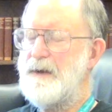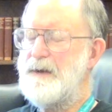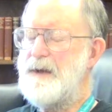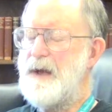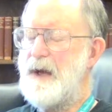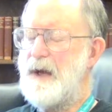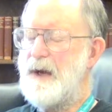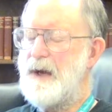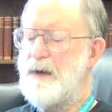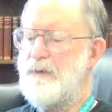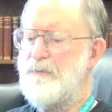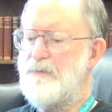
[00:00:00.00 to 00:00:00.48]

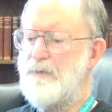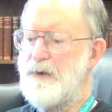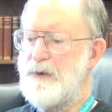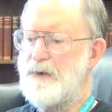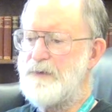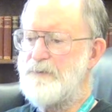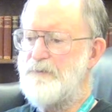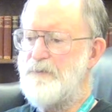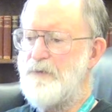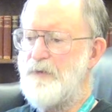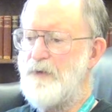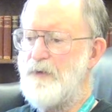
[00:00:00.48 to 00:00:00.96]
Yeah, I
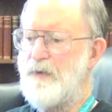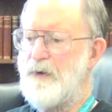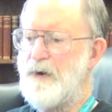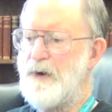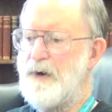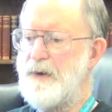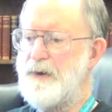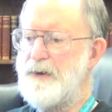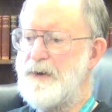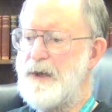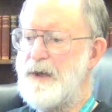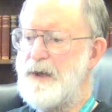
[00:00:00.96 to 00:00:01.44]
worked
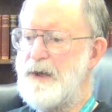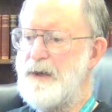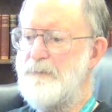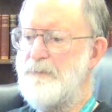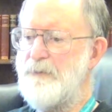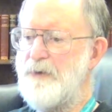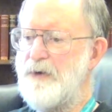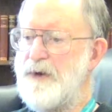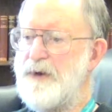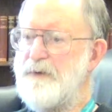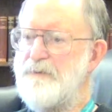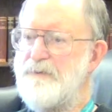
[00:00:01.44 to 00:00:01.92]
for the
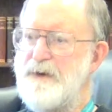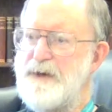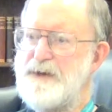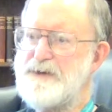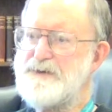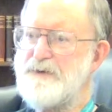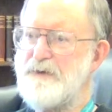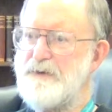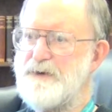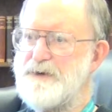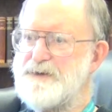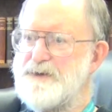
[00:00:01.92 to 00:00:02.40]
Marine
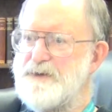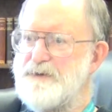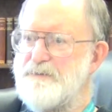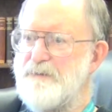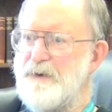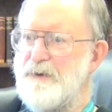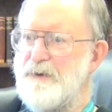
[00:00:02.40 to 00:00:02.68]
Resources,